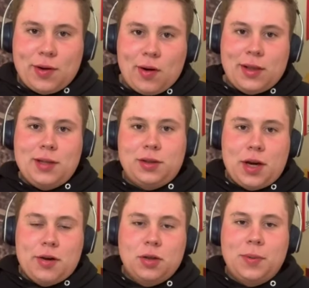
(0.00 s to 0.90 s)
doing all these
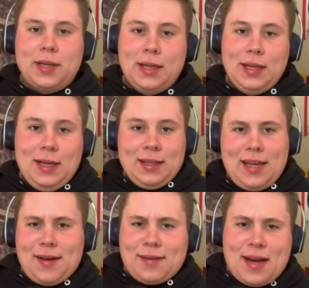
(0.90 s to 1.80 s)
shows, but
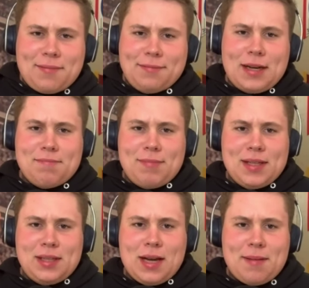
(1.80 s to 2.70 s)
yeah, not not
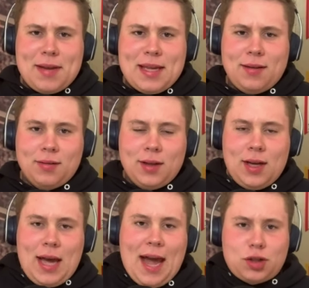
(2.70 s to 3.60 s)
much, not many
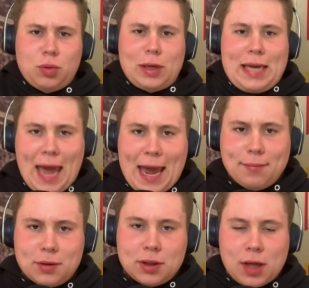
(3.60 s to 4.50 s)
actual
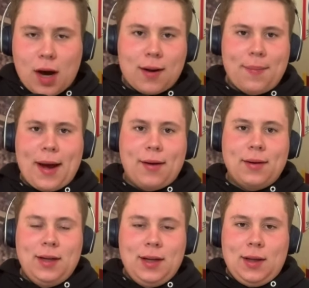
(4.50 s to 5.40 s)
games to talk
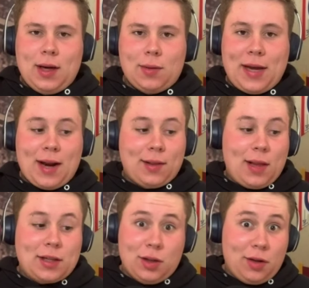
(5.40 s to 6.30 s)
about. Uh, we got
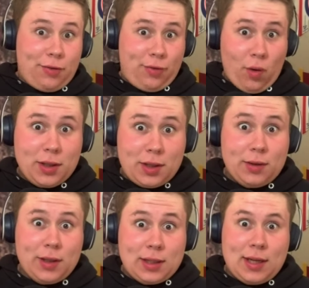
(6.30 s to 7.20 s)
a lot to look forward
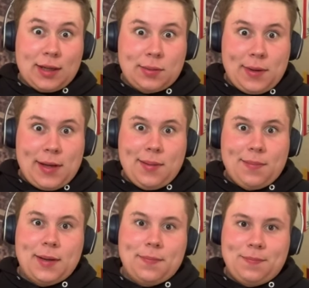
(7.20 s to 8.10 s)
to this next week,
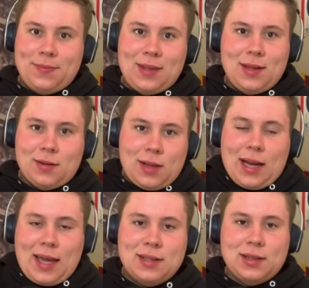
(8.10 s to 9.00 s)
but you know, a lot
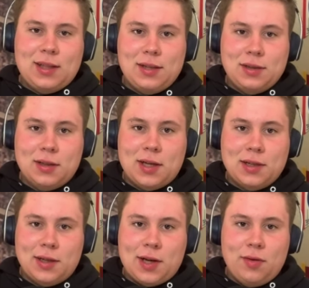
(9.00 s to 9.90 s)
of cancellations
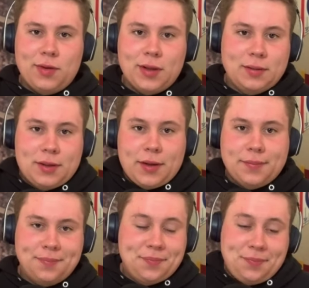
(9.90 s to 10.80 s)
because of COVID. So,